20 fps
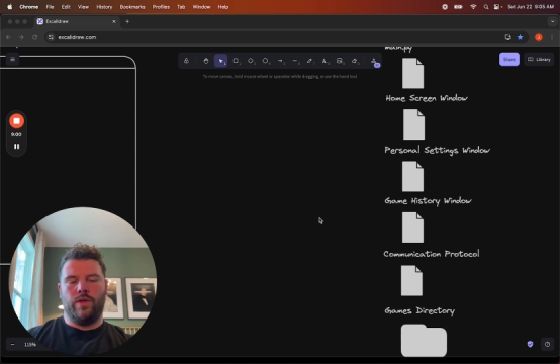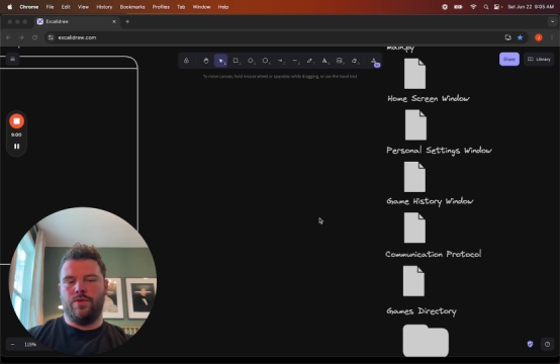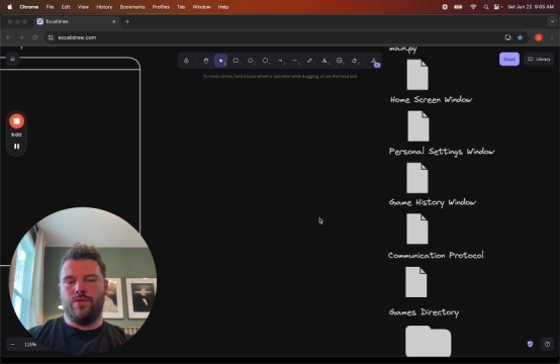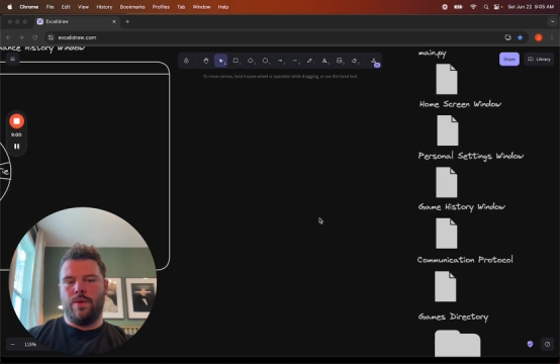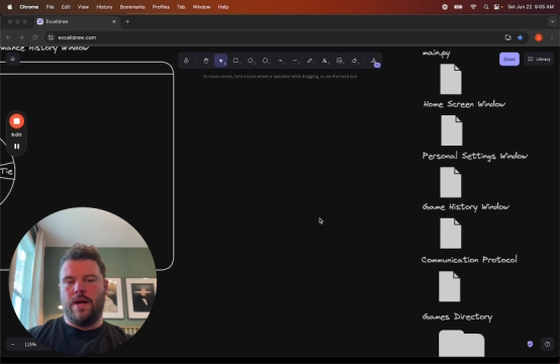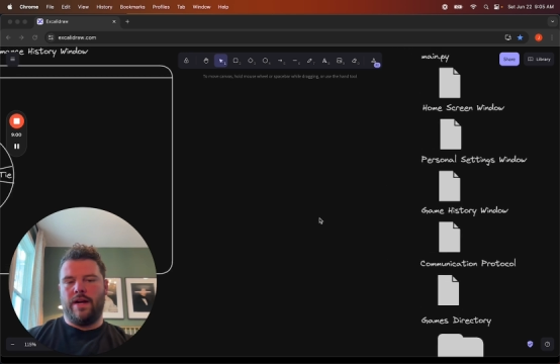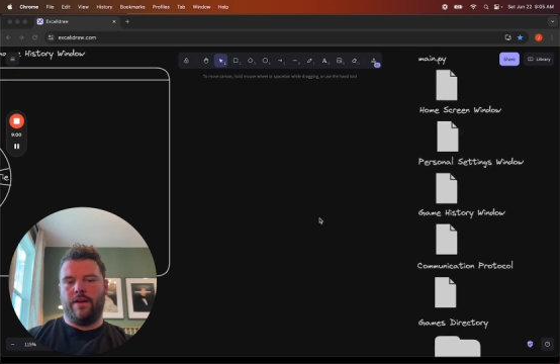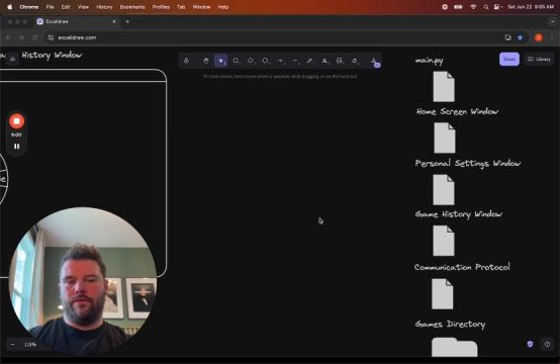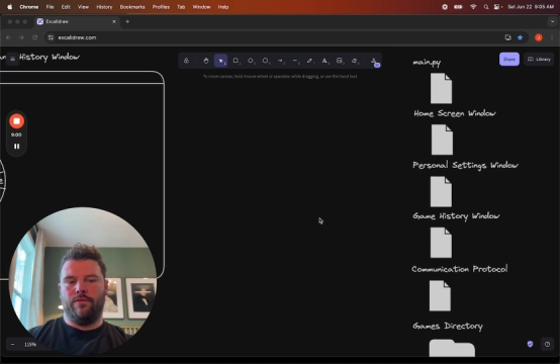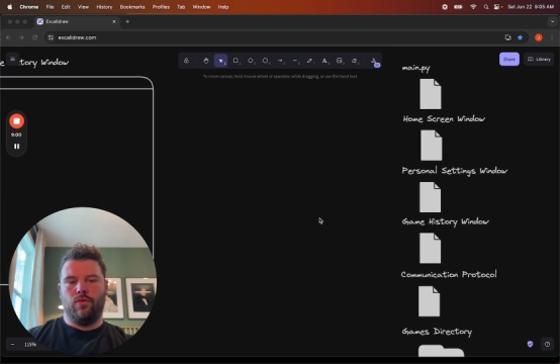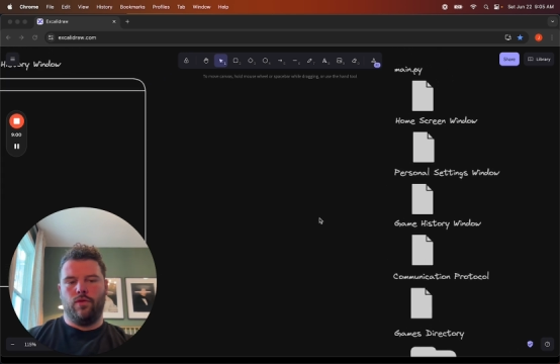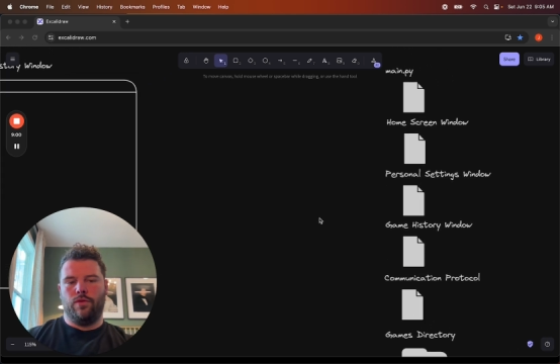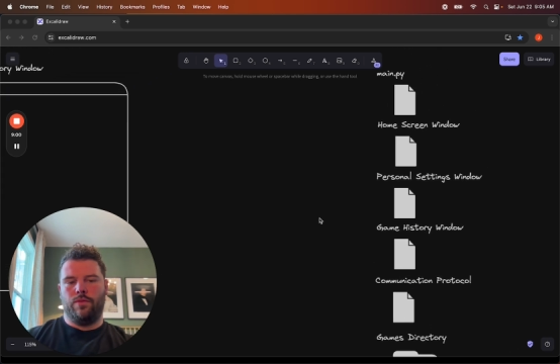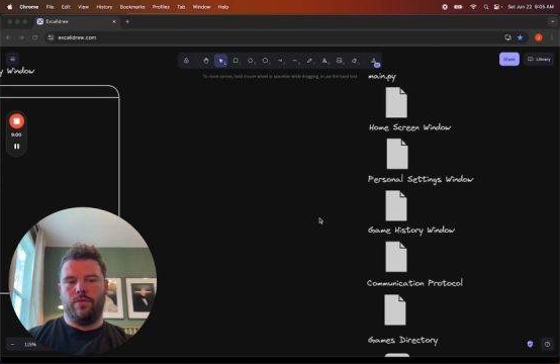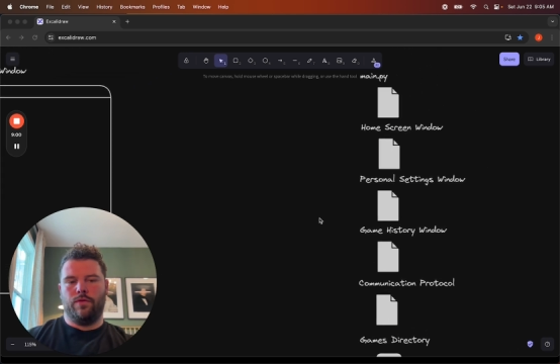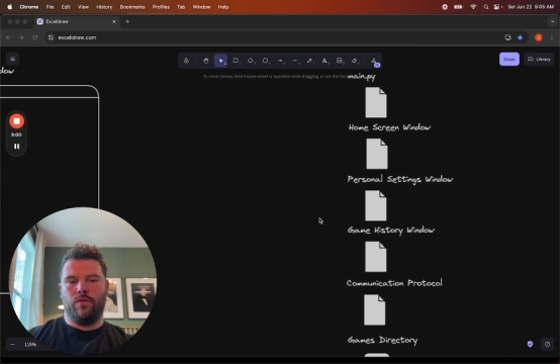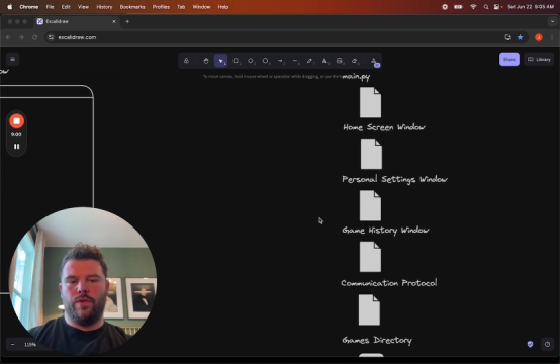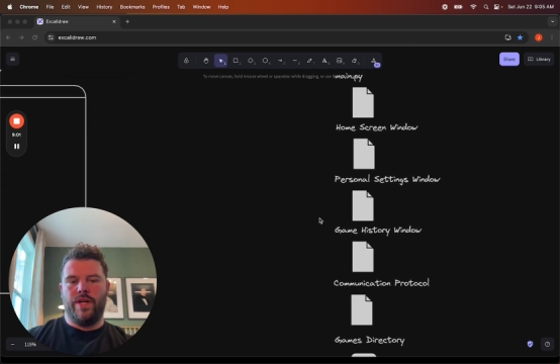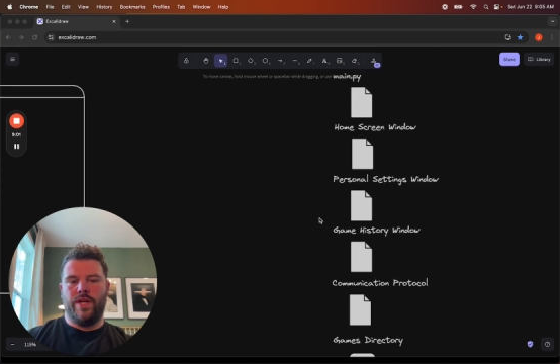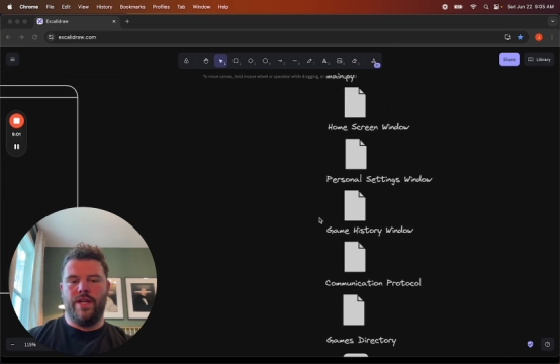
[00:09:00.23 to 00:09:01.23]
back and forth
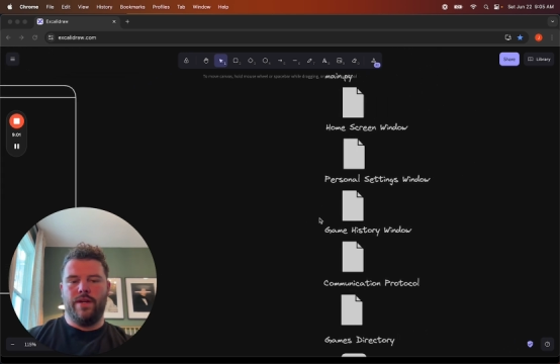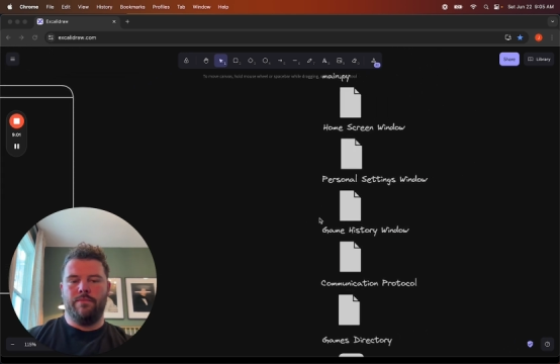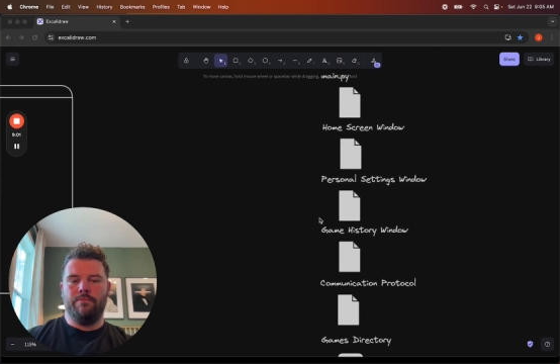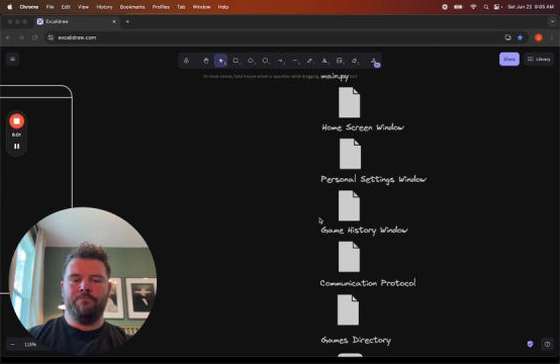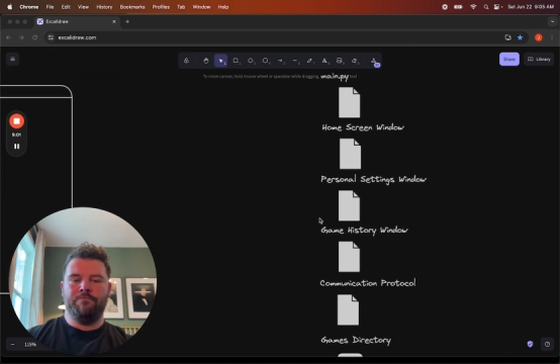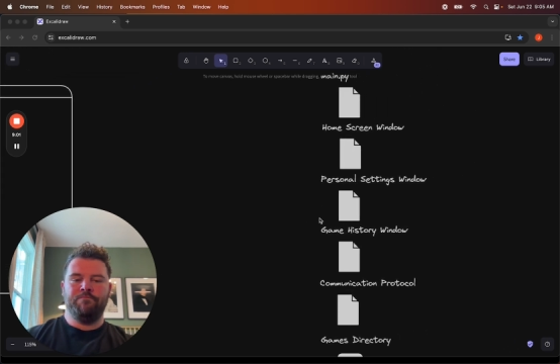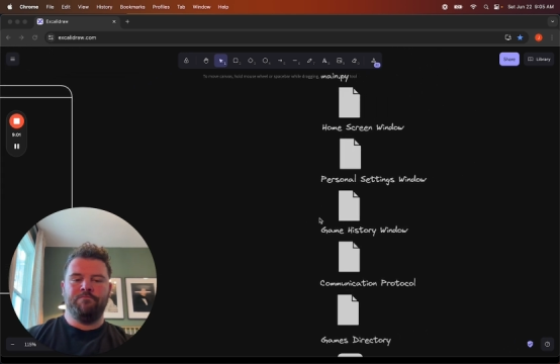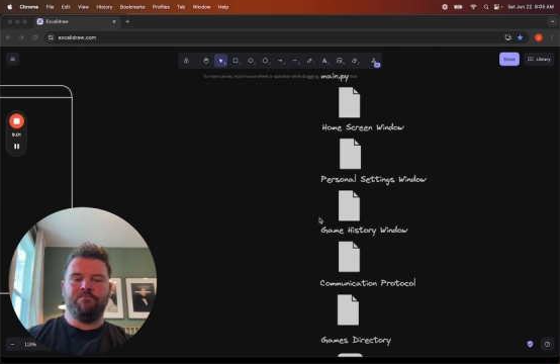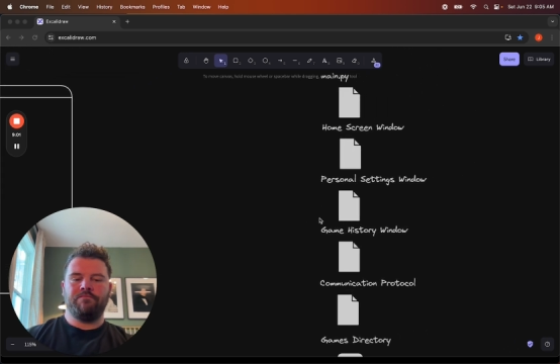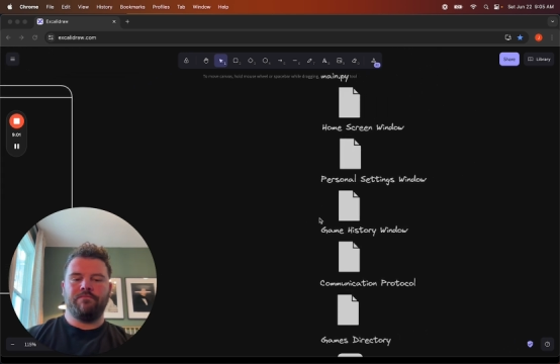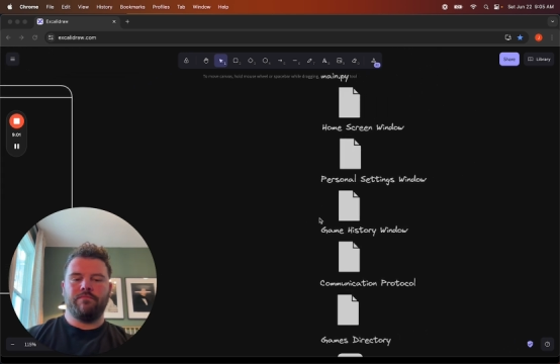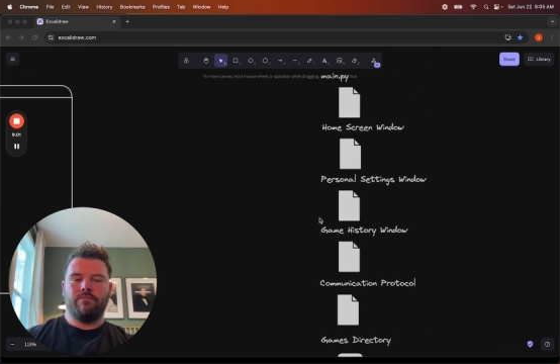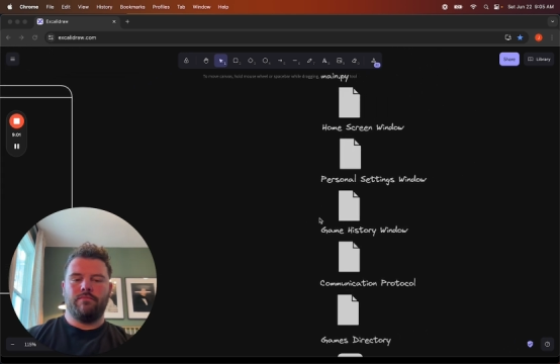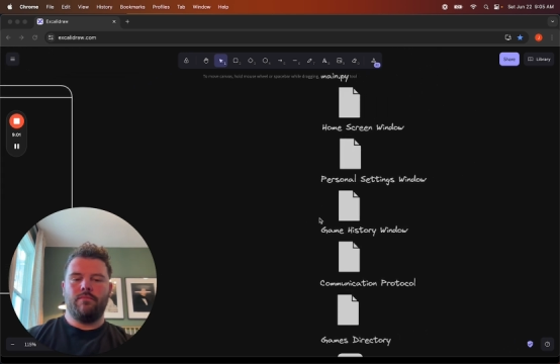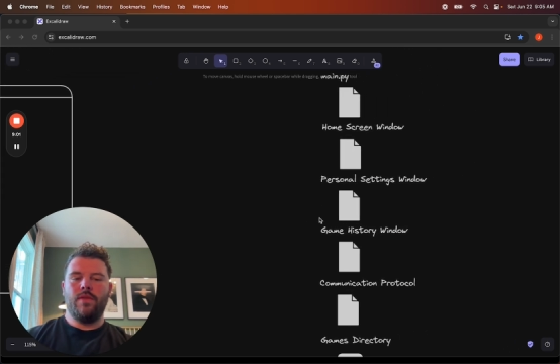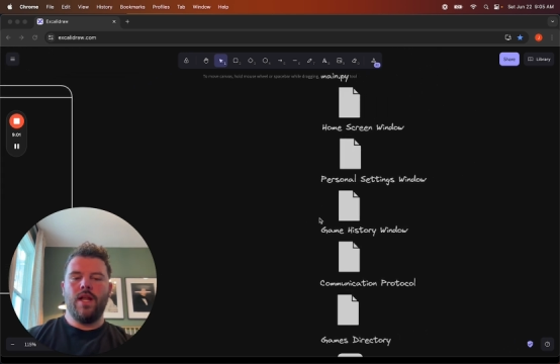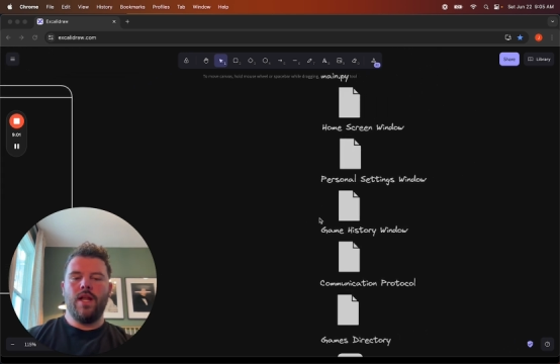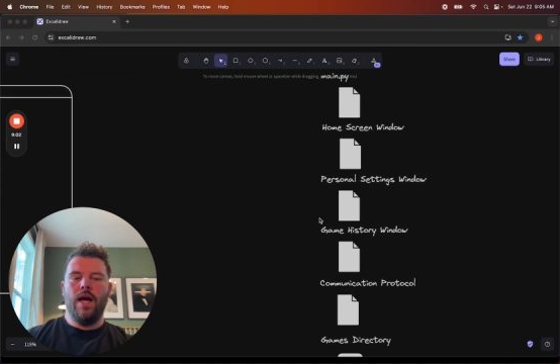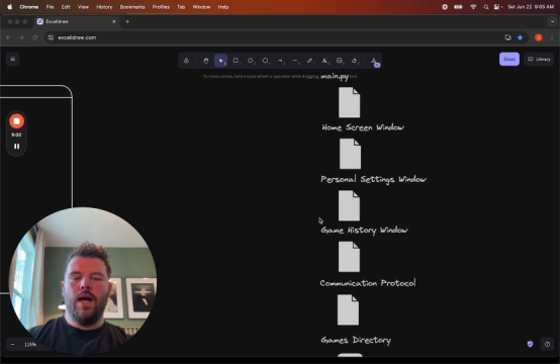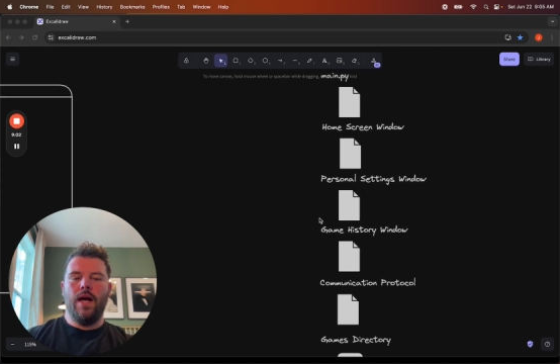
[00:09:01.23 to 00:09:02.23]
between.
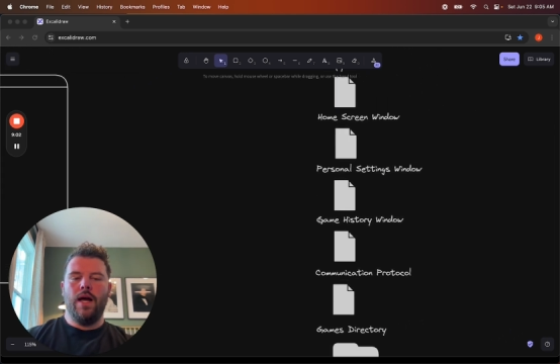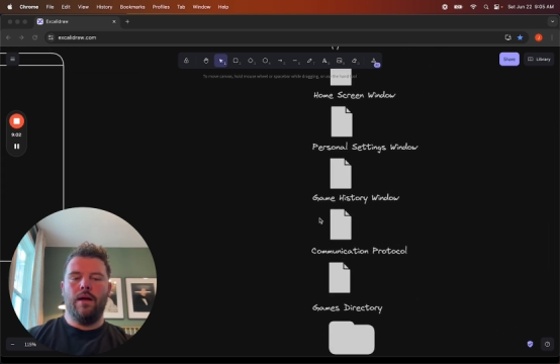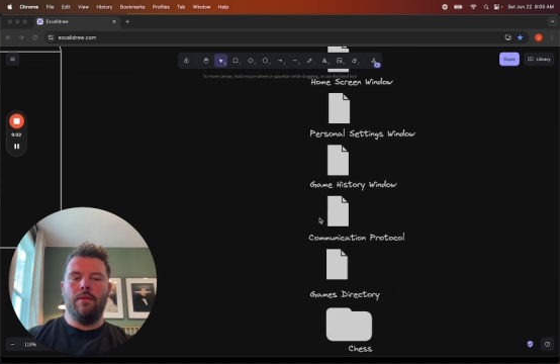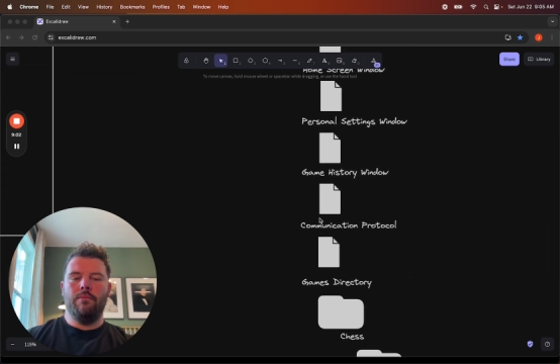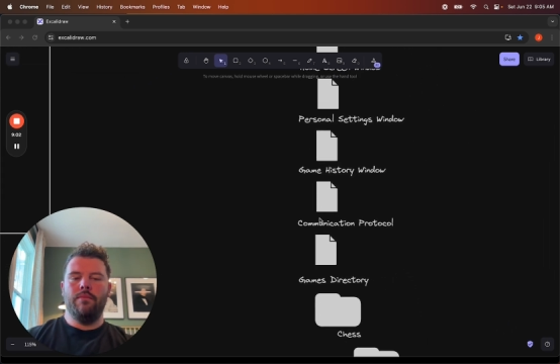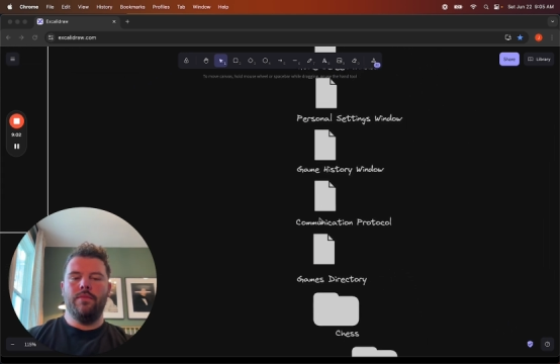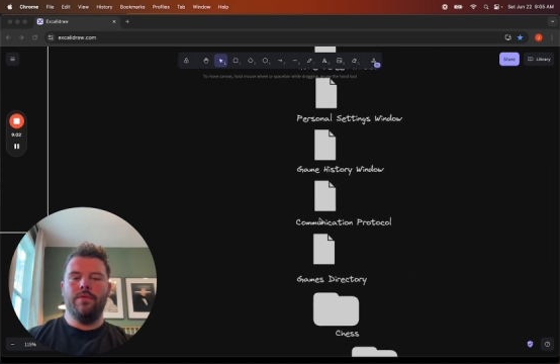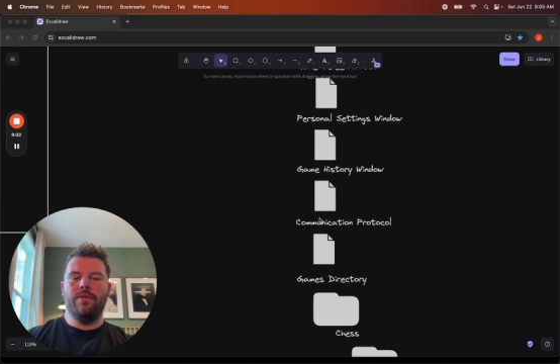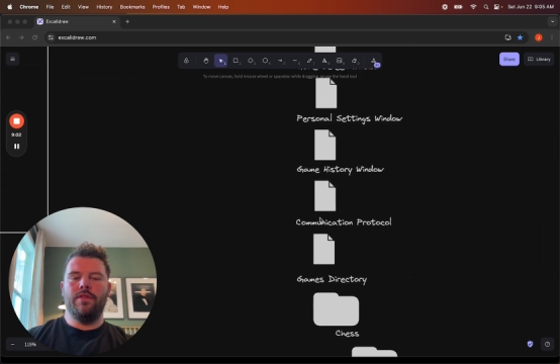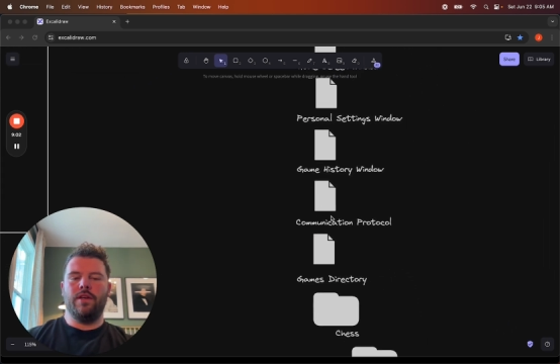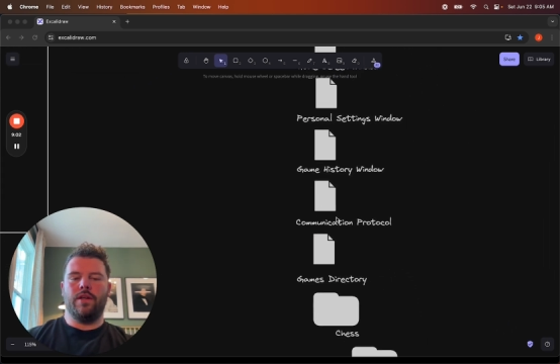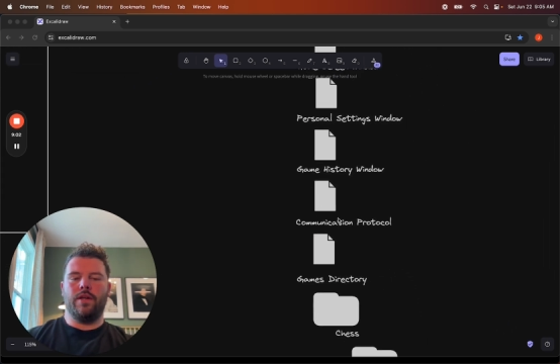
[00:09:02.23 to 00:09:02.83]
The